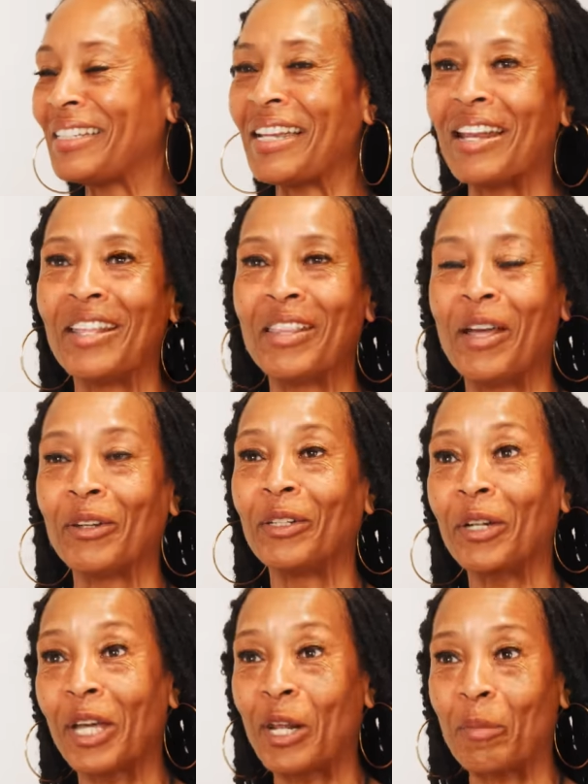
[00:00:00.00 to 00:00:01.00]
Standing there
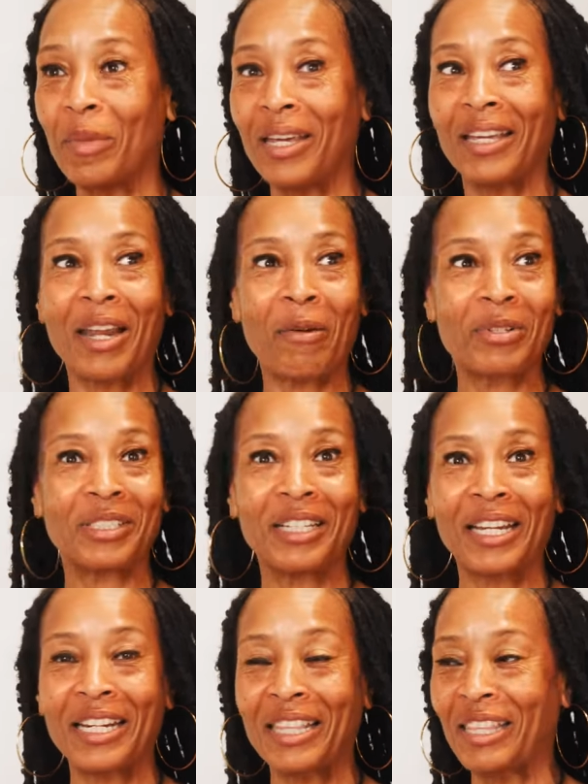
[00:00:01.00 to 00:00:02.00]
looking at me, and I was
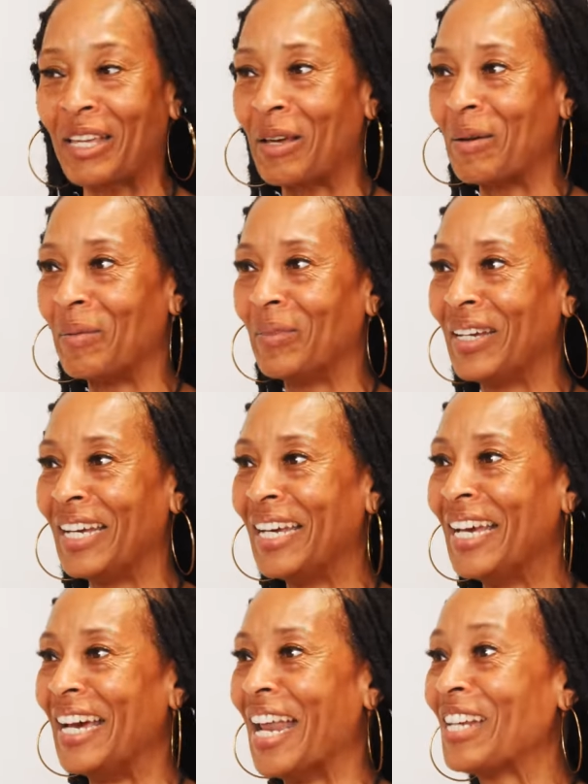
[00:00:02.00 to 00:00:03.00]
looking at them.
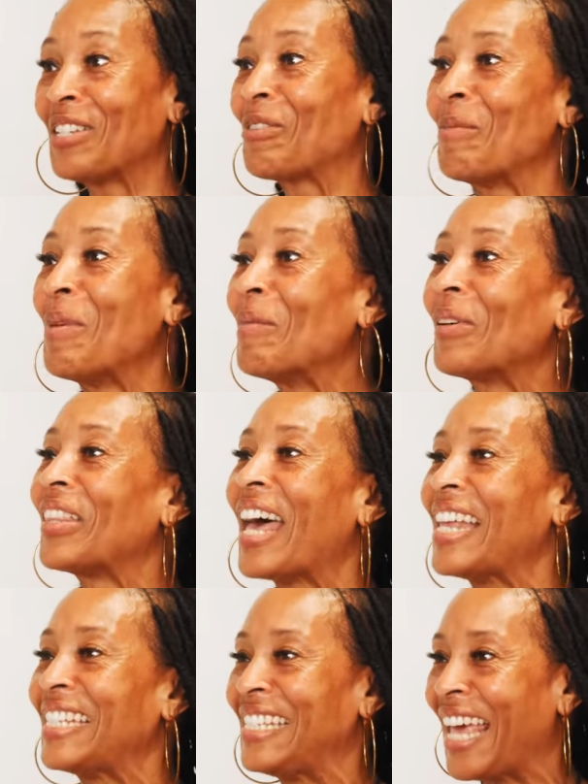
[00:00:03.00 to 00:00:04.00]
And I just remember
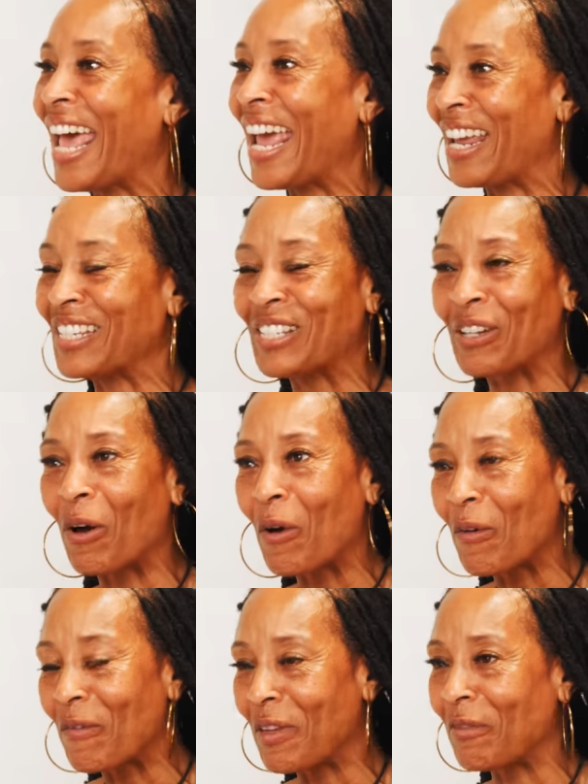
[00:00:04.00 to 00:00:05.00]
that day
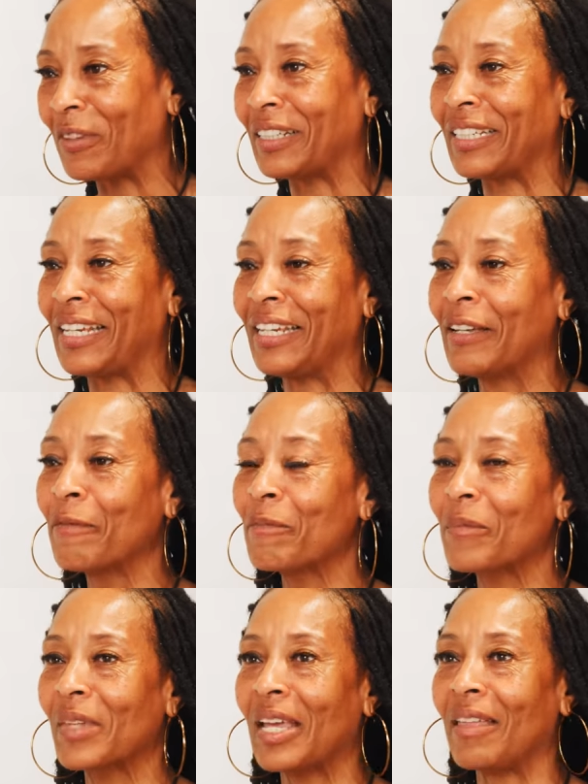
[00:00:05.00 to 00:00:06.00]
so vividly.
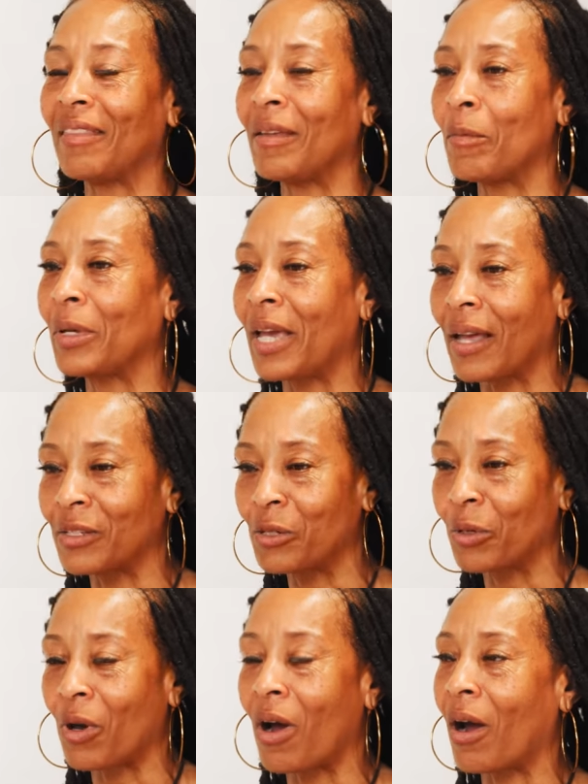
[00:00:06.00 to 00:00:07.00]
And then we got into
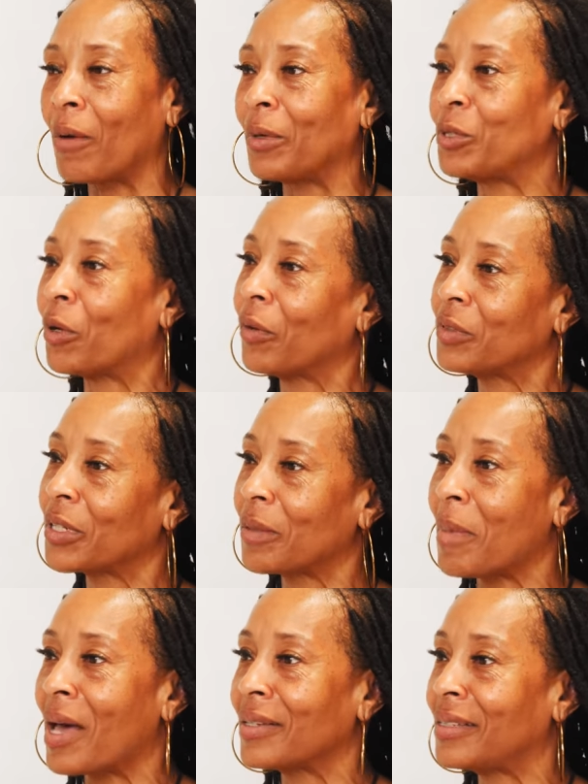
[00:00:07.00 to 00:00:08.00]
a car and we drove to
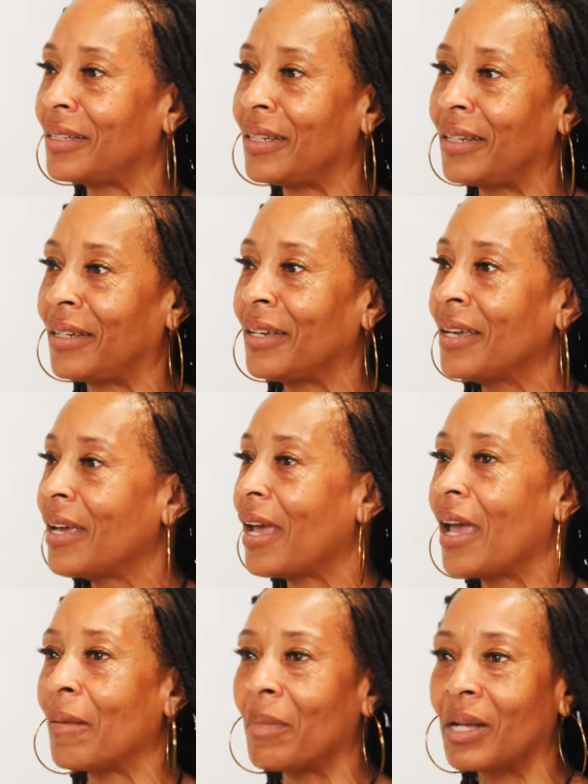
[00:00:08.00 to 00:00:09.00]
Kumasi,
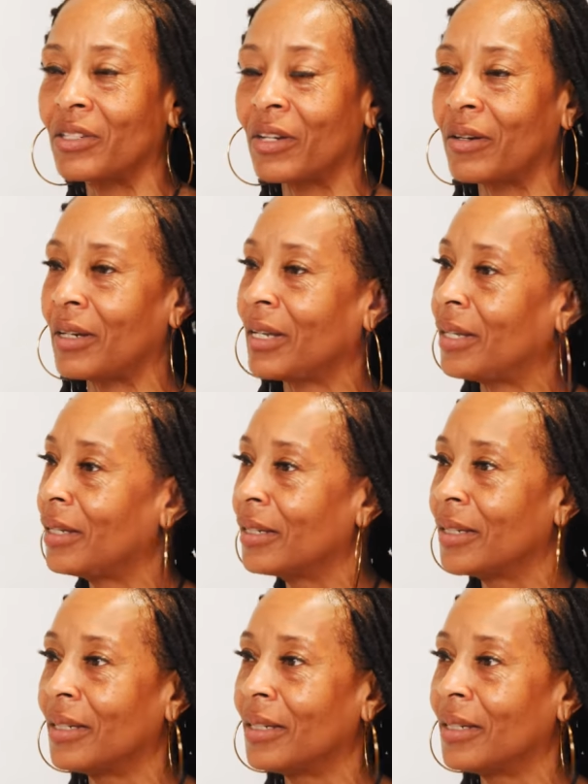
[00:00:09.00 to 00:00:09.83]
and my journey